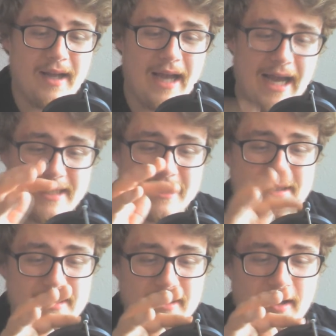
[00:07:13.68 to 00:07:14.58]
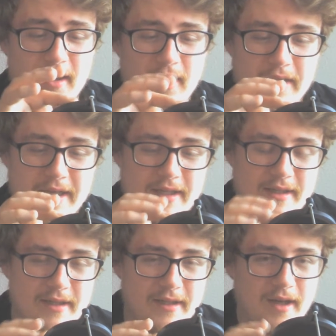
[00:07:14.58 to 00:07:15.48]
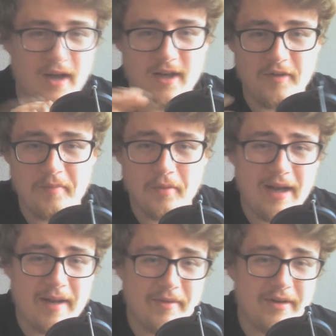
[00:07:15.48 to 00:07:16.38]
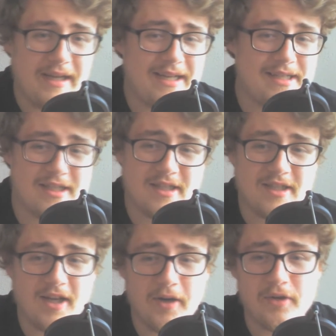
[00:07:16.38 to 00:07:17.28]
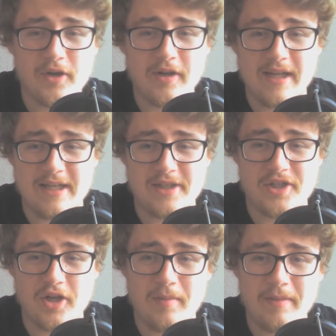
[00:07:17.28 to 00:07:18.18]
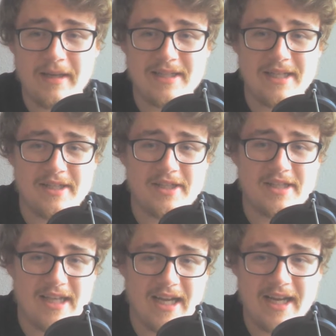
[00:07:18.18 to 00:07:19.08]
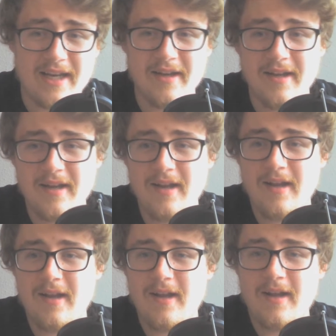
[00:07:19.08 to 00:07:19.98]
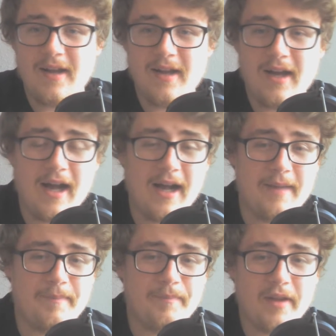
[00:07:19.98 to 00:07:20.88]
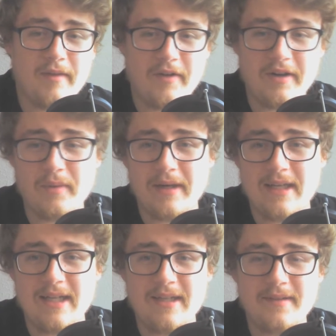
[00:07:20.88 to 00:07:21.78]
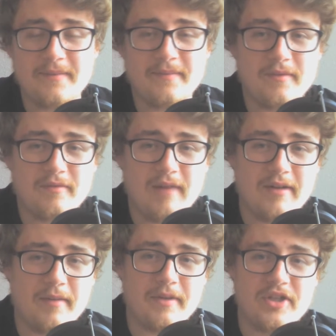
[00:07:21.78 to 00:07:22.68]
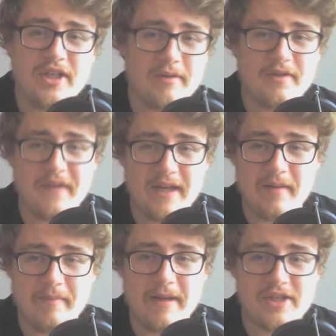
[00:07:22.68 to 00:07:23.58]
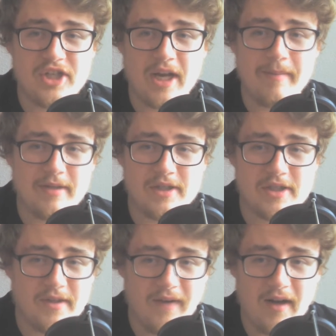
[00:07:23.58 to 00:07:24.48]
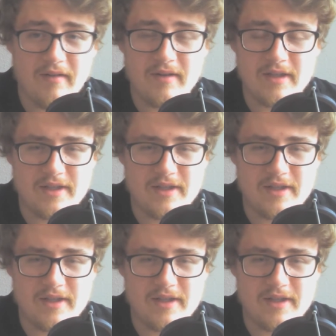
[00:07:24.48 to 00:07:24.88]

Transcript: And I love Paul Heyman. He's so good at his job. It's insane. Very quickly, round up. The Shield defeated Miz, Sheamus, and Cesaro.